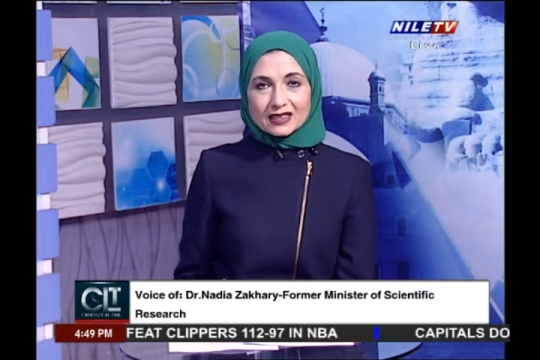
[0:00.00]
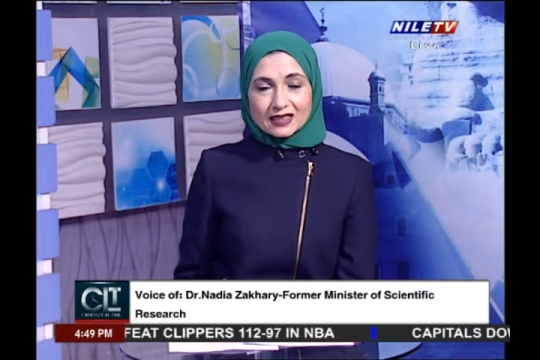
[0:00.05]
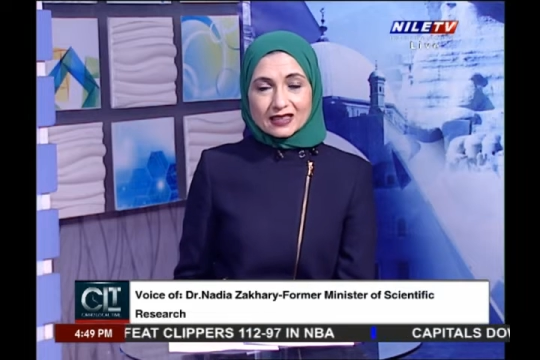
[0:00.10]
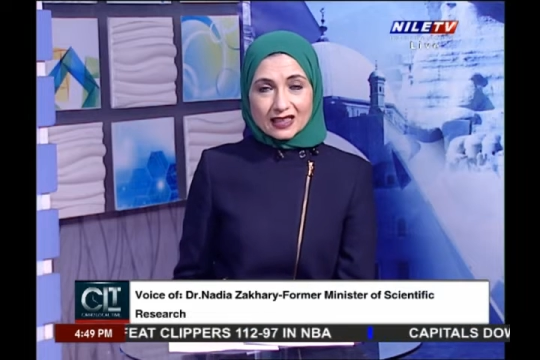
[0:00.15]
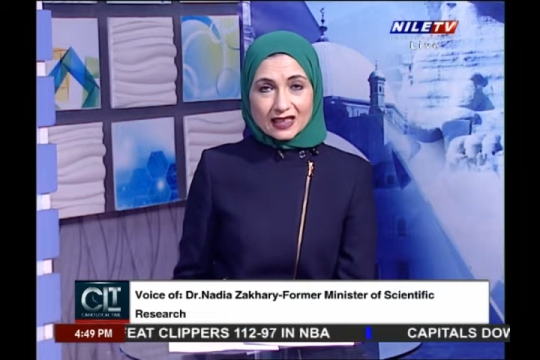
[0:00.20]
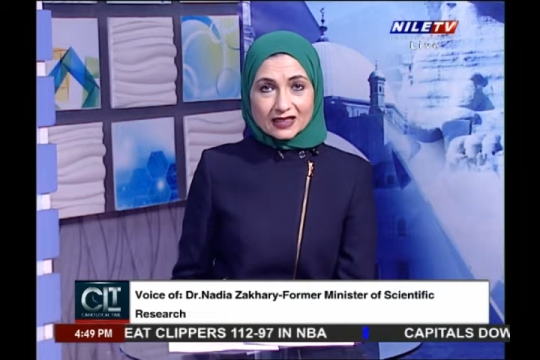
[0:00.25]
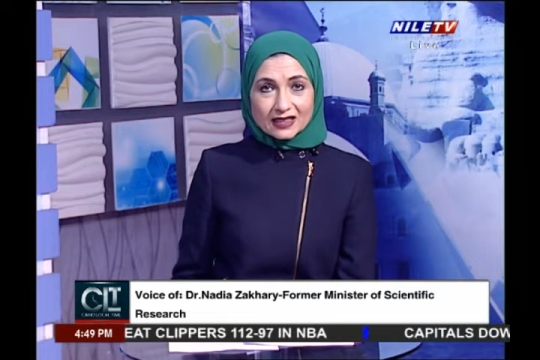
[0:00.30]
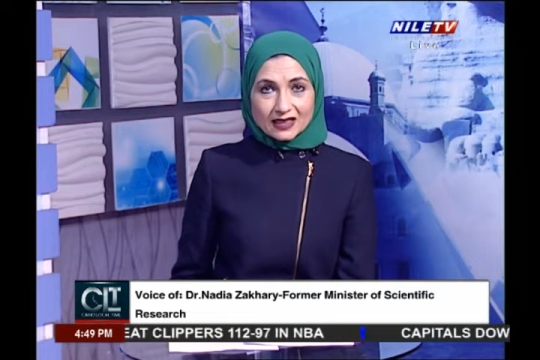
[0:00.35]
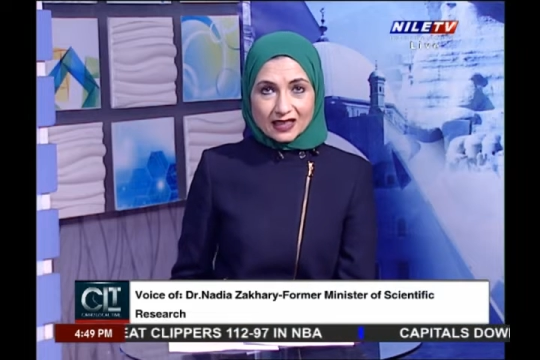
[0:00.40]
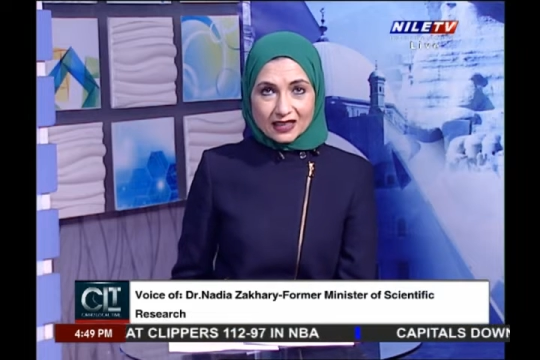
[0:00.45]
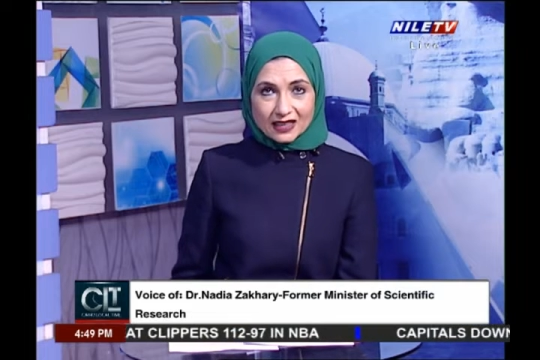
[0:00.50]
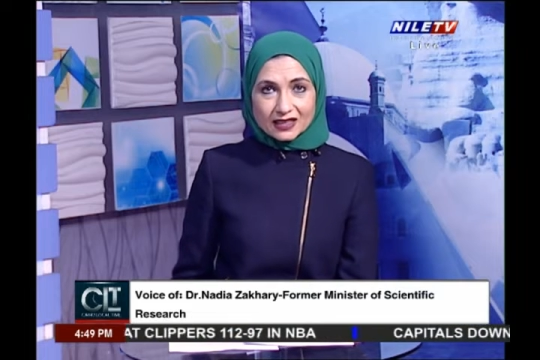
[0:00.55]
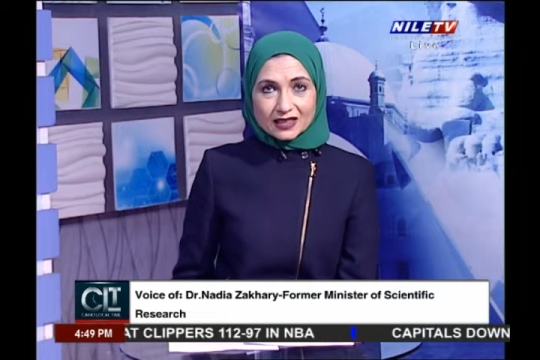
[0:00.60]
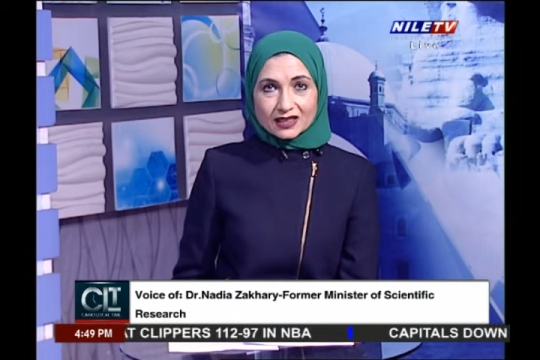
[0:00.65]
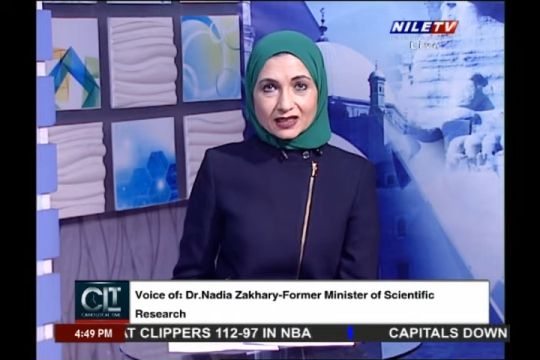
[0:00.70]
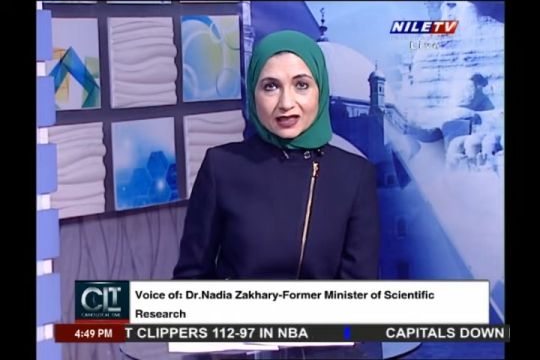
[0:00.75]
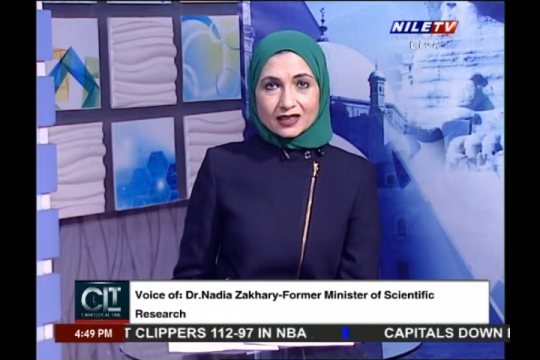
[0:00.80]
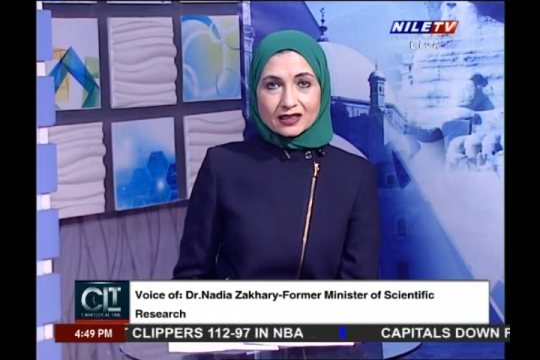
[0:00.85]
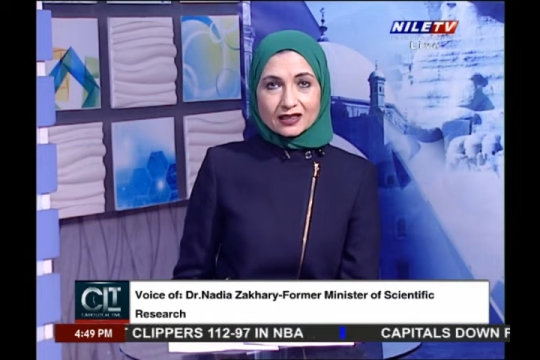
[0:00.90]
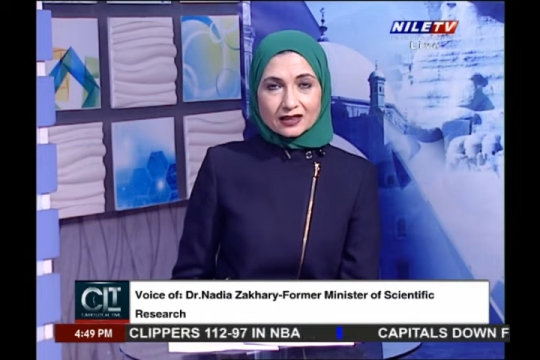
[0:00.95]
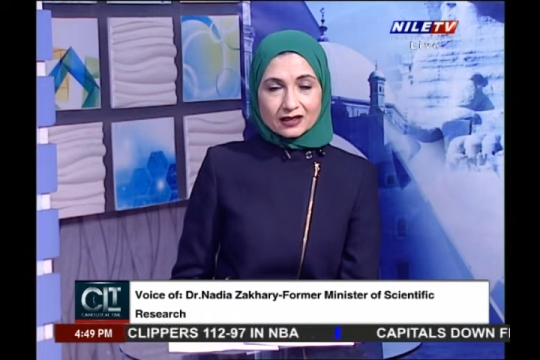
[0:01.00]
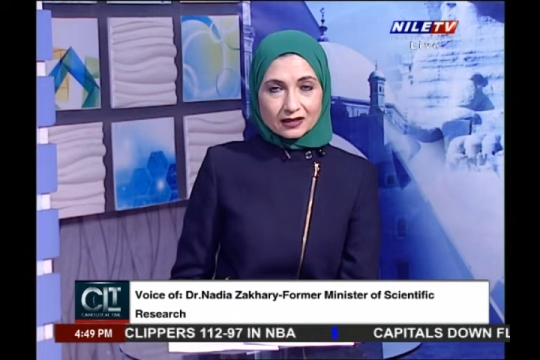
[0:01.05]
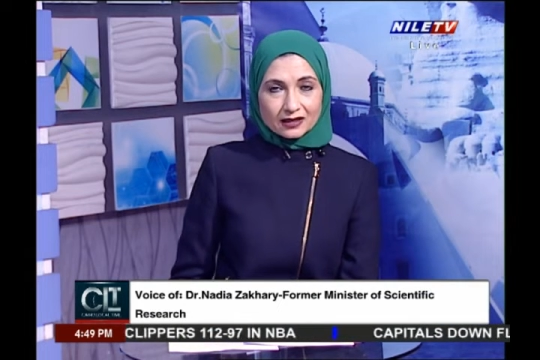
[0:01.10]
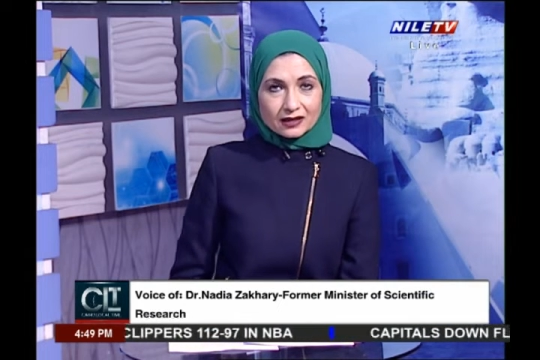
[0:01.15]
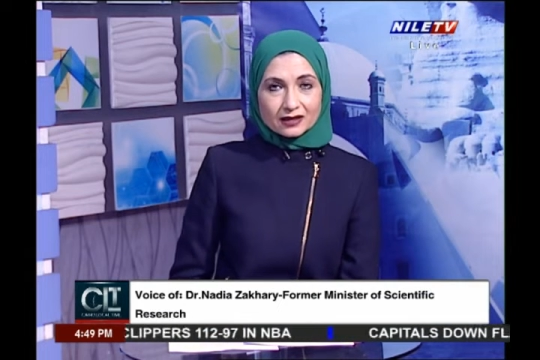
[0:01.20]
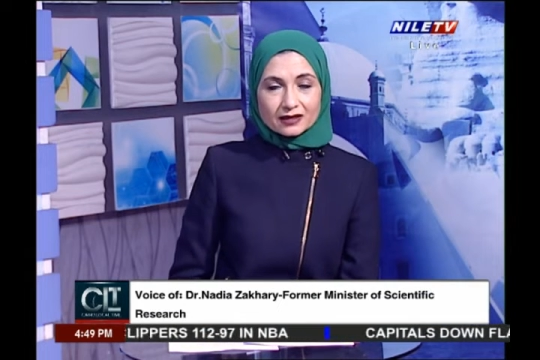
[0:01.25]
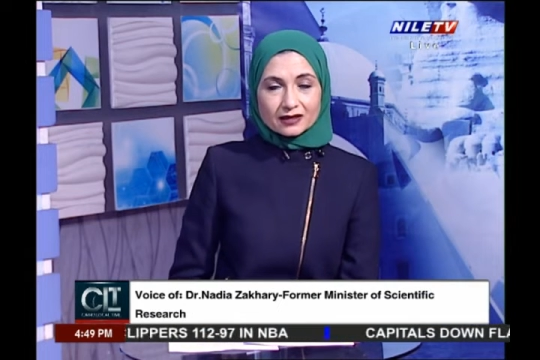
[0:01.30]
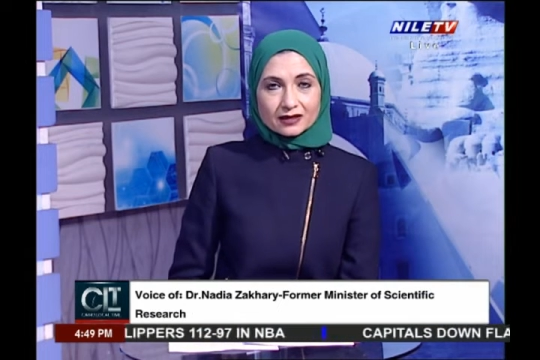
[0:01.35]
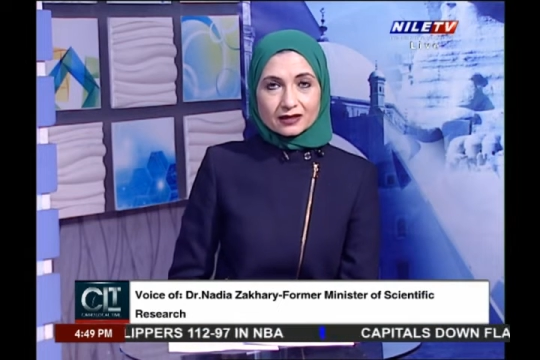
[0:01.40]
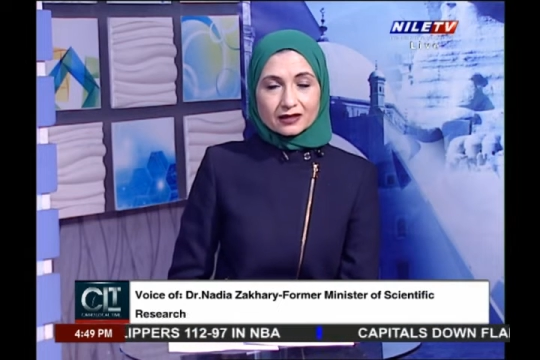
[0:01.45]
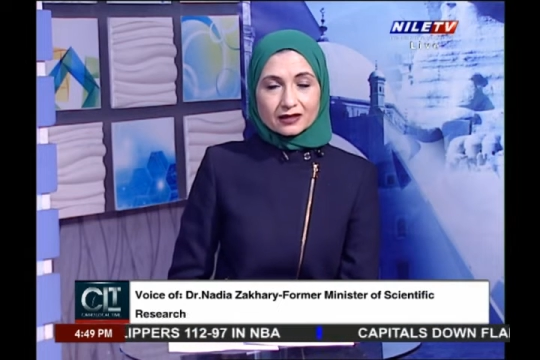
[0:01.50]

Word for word: is a success? It was wonderful.